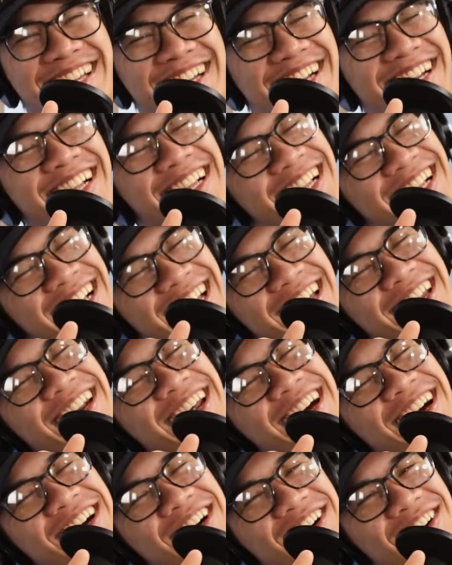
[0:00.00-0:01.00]
and
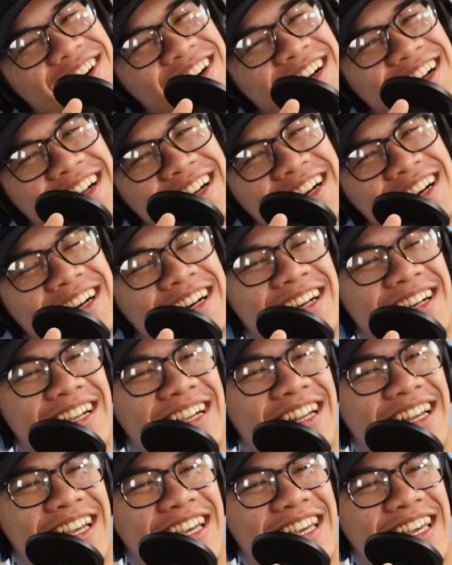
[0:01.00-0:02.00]
how
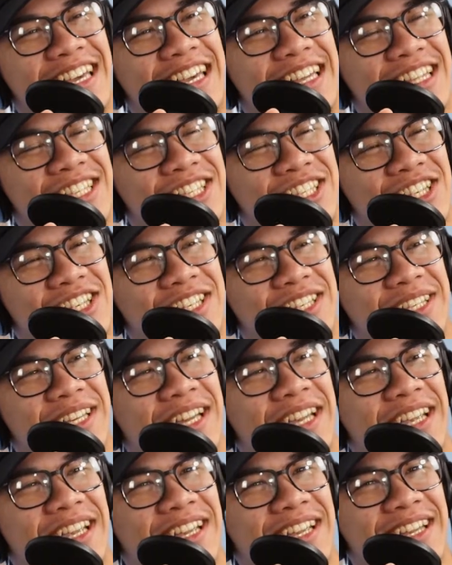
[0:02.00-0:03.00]
it's just
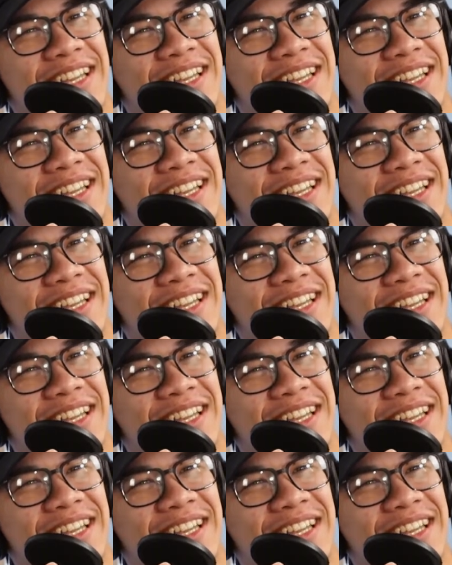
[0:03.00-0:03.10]
like,